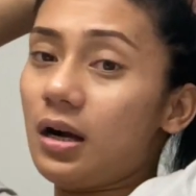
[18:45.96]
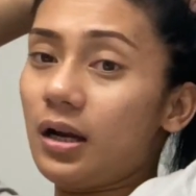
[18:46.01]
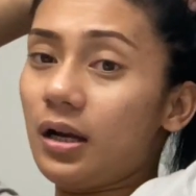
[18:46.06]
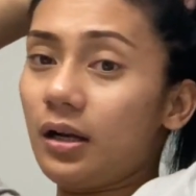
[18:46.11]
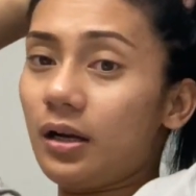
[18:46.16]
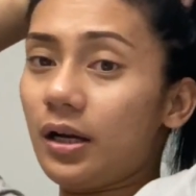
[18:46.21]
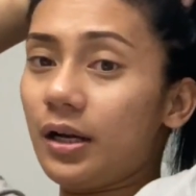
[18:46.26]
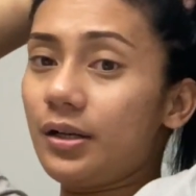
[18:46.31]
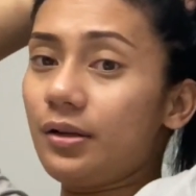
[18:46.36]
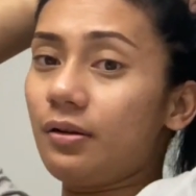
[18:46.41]

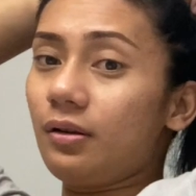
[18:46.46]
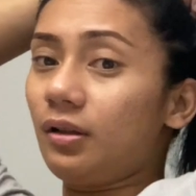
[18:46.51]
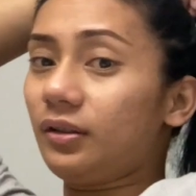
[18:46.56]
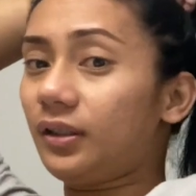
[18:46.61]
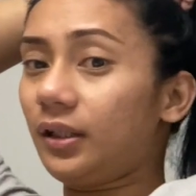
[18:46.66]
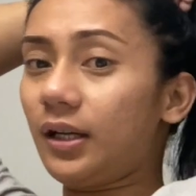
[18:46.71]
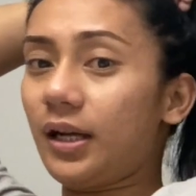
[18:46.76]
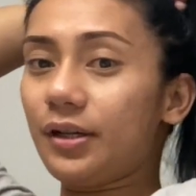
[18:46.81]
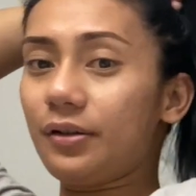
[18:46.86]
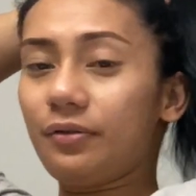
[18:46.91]
I know, it looks
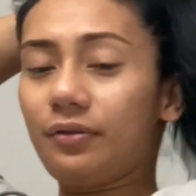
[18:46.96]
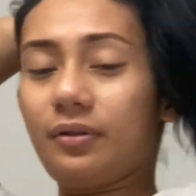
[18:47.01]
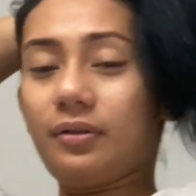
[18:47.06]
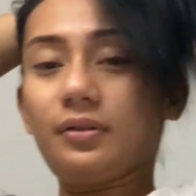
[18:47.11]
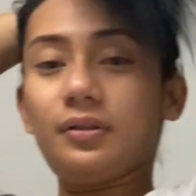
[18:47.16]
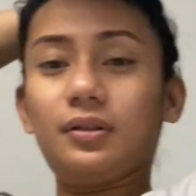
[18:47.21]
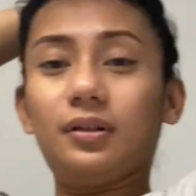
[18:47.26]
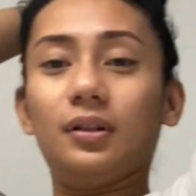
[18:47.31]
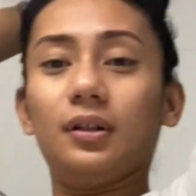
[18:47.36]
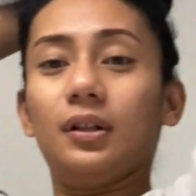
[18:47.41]
like I don't,
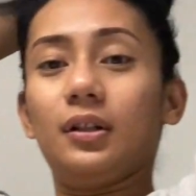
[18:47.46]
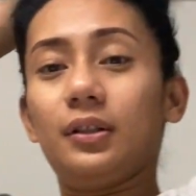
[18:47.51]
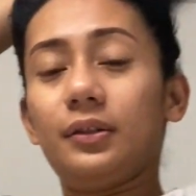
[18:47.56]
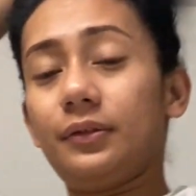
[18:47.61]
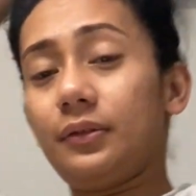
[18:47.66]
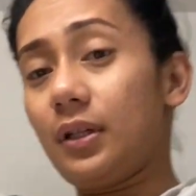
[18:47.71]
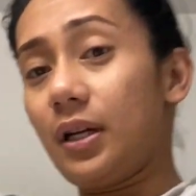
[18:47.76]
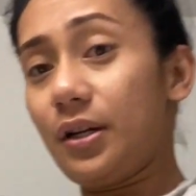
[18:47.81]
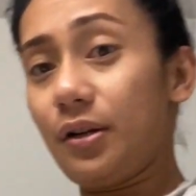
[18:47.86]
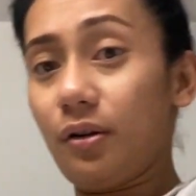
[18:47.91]

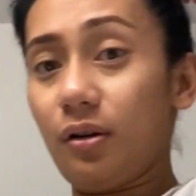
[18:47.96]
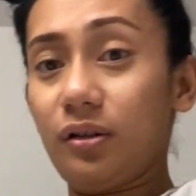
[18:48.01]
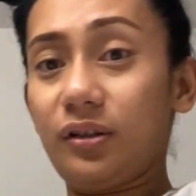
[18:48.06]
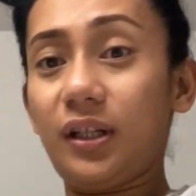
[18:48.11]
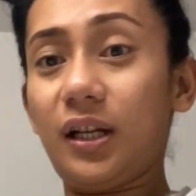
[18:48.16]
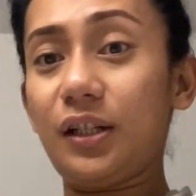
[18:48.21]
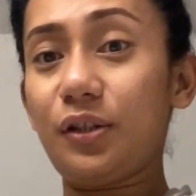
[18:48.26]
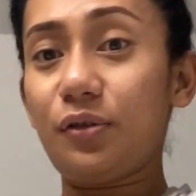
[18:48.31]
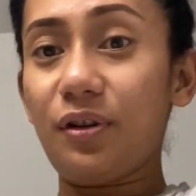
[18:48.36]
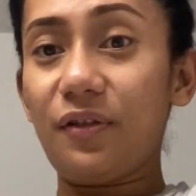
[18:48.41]
I know, it looks
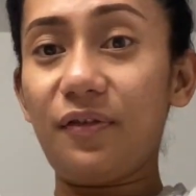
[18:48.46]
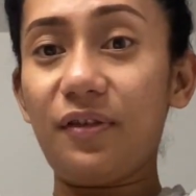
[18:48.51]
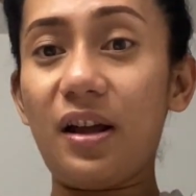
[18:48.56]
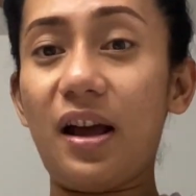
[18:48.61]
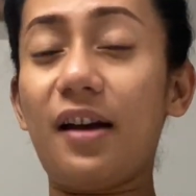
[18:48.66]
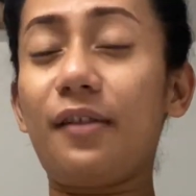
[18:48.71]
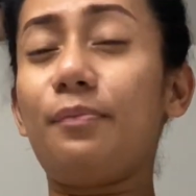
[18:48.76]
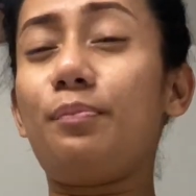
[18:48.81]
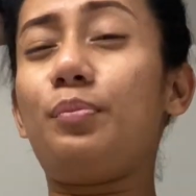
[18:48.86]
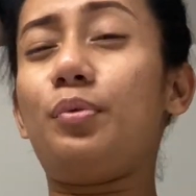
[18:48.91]
like I don't even
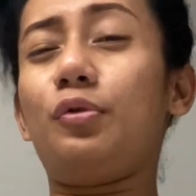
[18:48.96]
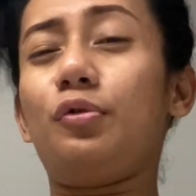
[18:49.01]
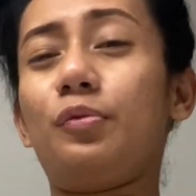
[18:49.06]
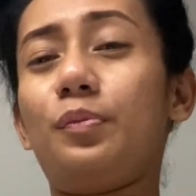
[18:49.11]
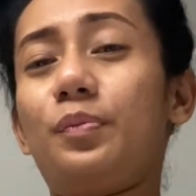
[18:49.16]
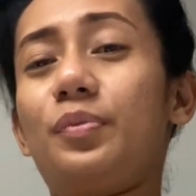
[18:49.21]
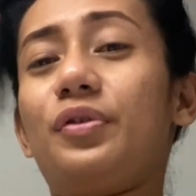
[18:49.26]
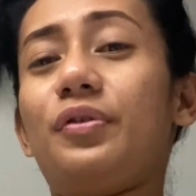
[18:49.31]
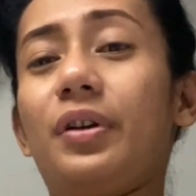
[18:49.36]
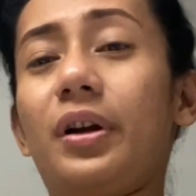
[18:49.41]
have
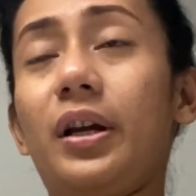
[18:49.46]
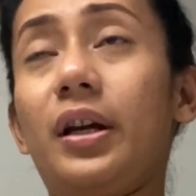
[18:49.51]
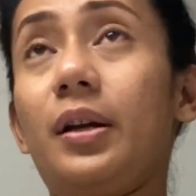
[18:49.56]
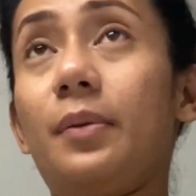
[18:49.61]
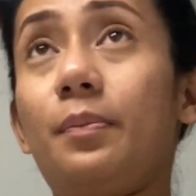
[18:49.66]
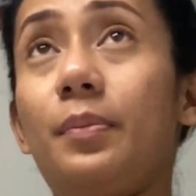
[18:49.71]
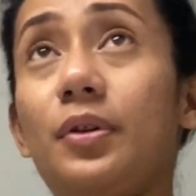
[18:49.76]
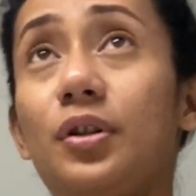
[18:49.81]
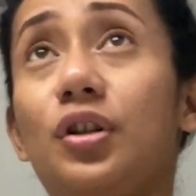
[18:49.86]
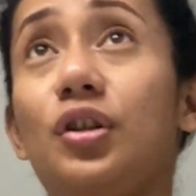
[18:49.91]
boobs, right?
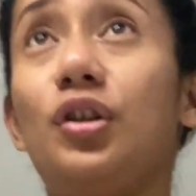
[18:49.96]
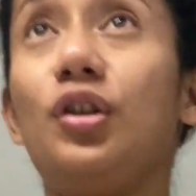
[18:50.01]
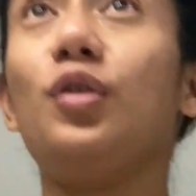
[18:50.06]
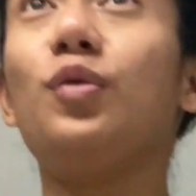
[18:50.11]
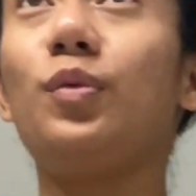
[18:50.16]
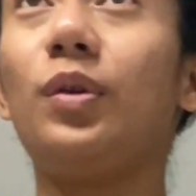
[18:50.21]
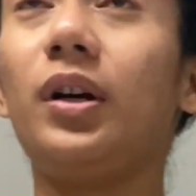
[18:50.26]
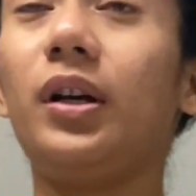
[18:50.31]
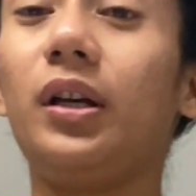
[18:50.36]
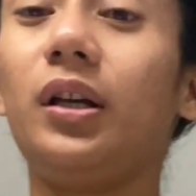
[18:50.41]
But you know
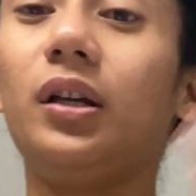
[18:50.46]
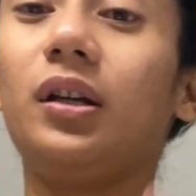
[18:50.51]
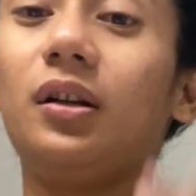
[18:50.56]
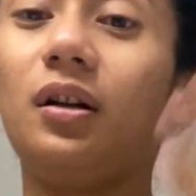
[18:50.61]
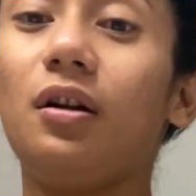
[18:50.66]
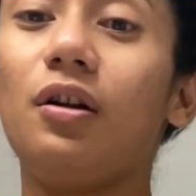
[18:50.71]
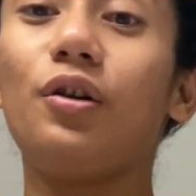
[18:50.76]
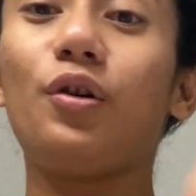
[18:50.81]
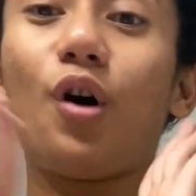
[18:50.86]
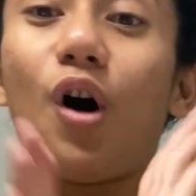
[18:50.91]
what?
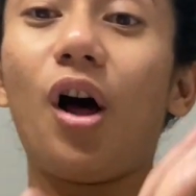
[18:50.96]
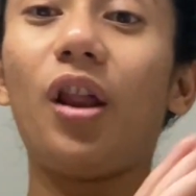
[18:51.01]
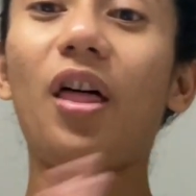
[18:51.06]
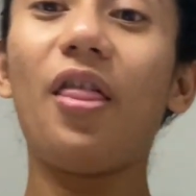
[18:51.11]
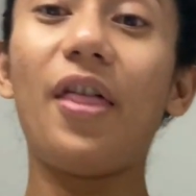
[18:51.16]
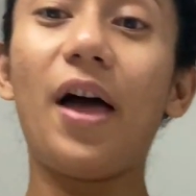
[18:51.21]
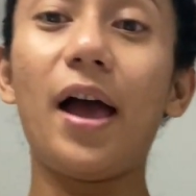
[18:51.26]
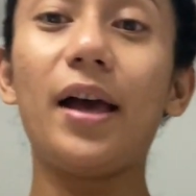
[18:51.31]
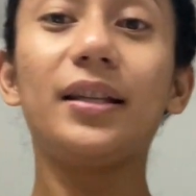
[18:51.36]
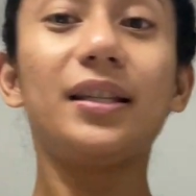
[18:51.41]
All of
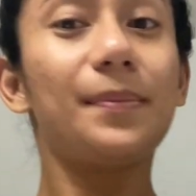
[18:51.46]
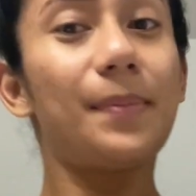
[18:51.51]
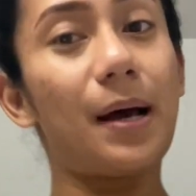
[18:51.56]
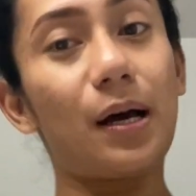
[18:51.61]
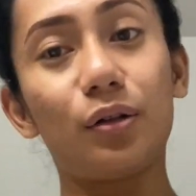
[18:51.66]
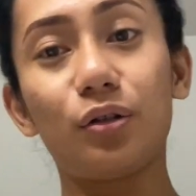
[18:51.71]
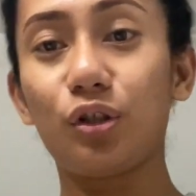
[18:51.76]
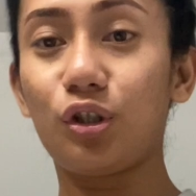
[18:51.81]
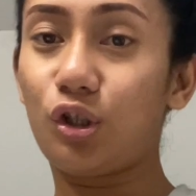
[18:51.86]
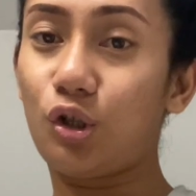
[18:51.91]
that is
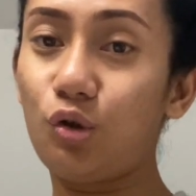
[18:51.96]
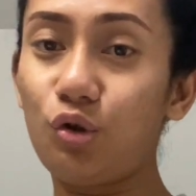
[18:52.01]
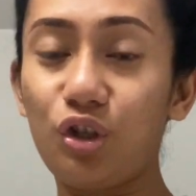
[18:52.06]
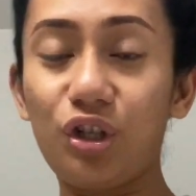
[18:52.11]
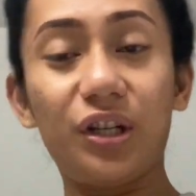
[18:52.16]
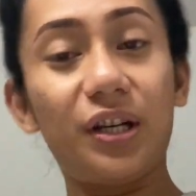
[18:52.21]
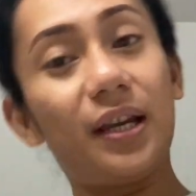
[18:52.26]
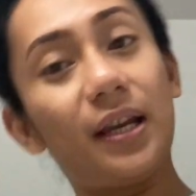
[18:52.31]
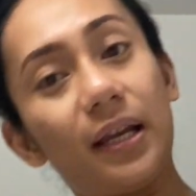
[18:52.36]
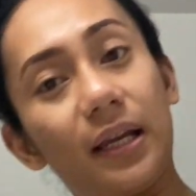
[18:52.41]
about to
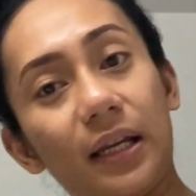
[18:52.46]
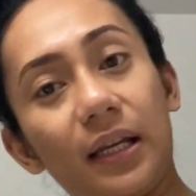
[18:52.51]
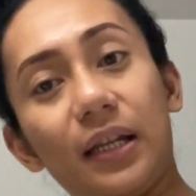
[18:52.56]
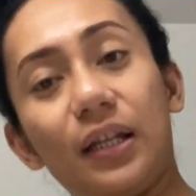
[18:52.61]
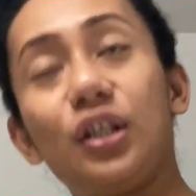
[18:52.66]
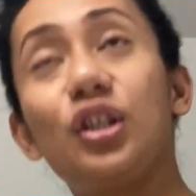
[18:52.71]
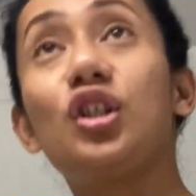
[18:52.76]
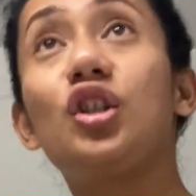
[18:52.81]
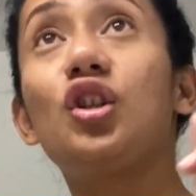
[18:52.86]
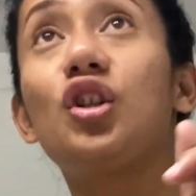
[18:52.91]

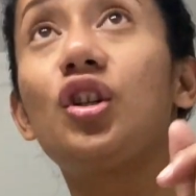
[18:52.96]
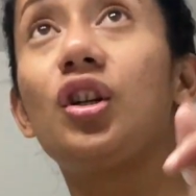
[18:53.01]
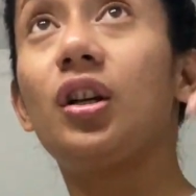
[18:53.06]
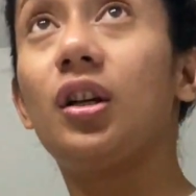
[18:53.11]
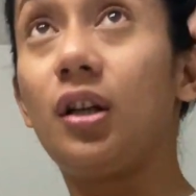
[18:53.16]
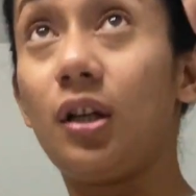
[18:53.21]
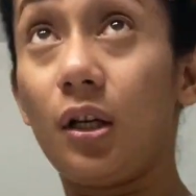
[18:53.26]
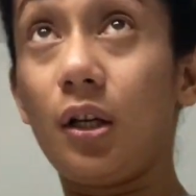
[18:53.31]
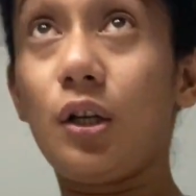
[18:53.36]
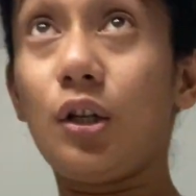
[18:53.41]
change.
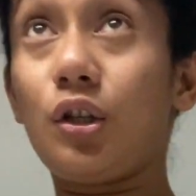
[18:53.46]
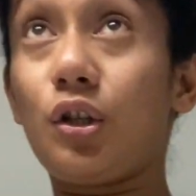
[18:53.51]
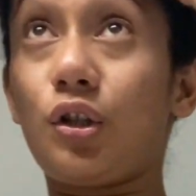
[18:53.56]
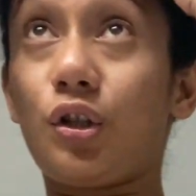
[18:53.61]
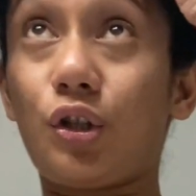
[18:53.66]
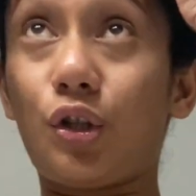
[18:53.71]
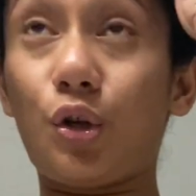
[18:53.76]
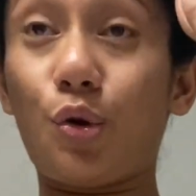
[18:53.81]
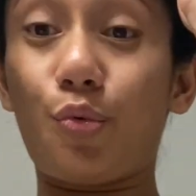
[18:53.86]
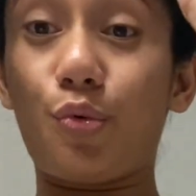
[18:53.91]

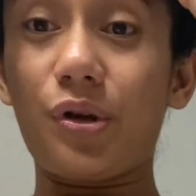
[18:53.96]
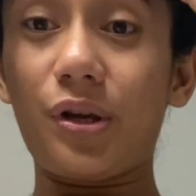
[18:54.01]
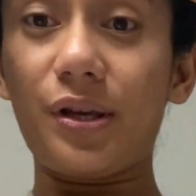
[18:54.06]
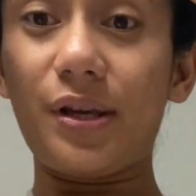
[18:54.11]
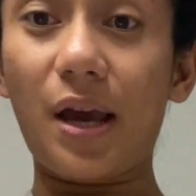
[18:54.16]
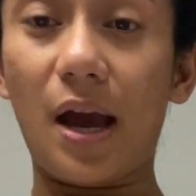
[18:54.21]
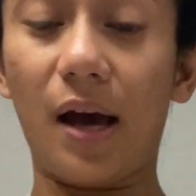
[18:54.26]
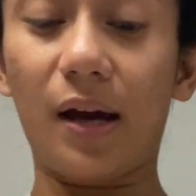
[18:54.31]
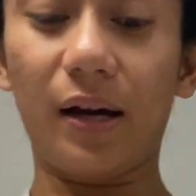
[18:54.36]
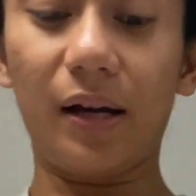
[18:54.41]
So
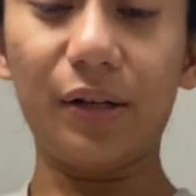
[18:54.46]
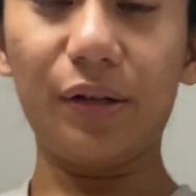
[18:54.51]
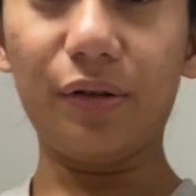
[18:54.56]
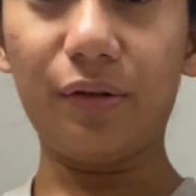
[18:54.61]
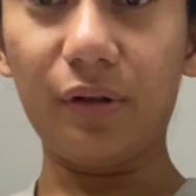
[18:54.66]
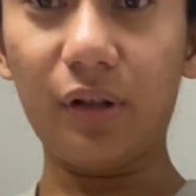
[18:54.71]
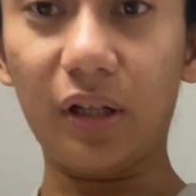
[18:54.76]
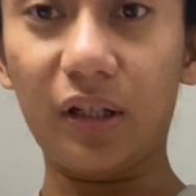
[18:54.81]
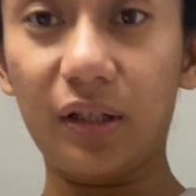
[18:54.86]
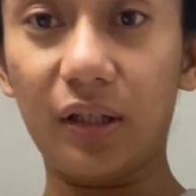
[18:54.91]
yeah, I know it
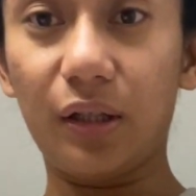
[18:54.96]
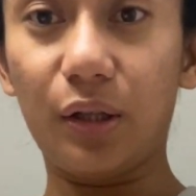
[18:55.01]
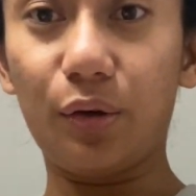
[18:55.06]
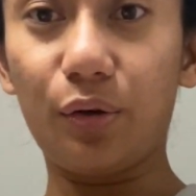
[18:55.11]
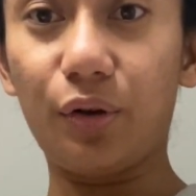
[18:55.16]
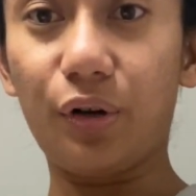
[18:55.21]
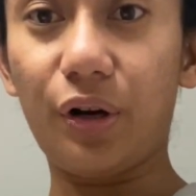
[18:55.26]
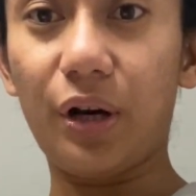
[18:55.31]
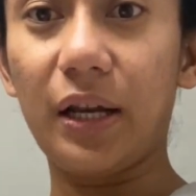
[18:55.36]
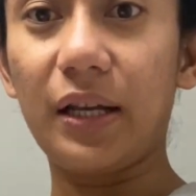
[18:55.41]
looks a little
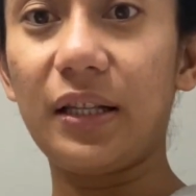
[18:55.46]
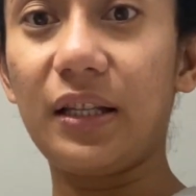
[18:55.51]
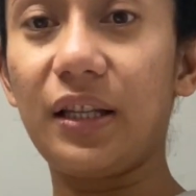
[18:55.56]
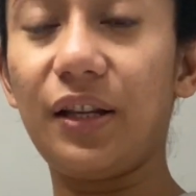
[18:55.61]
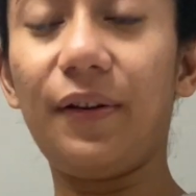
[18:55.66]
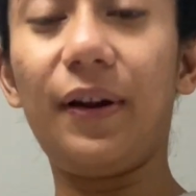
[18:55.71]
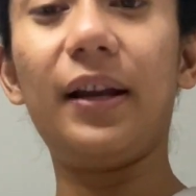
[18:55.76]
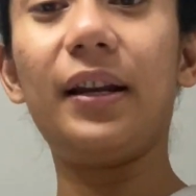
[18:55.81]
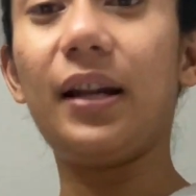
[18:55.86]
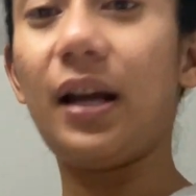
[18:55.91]
crazy
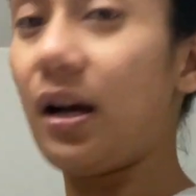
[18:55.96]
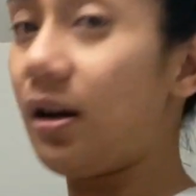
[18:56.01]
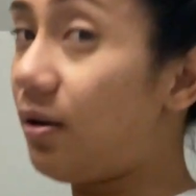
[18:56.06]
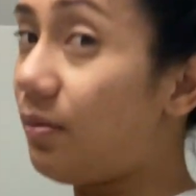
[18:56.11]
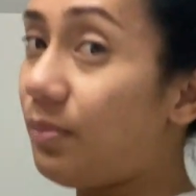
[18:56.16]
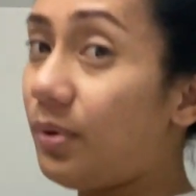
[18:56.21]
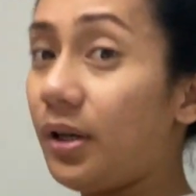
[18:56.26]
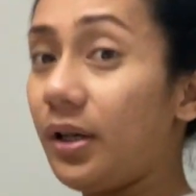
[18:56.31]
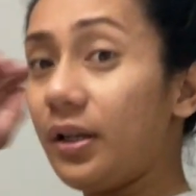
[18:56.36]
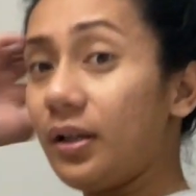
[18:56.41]
right now,
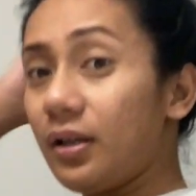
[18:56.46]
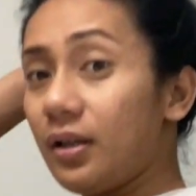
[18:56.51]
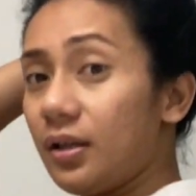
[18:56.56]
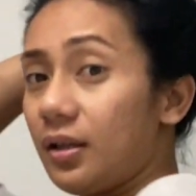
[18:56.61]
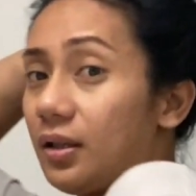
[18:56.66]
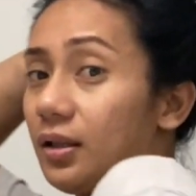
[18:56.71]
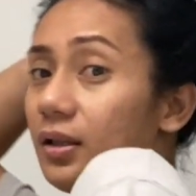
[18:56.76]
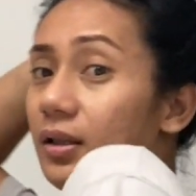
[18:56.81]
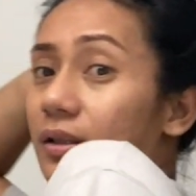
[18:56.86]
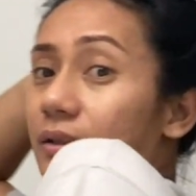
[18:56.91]
but
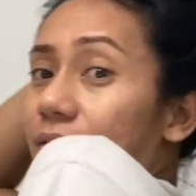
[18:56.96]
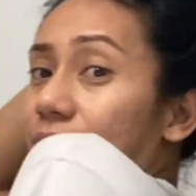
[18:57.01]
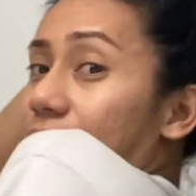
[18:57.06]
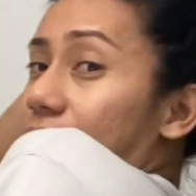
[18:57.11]
uh,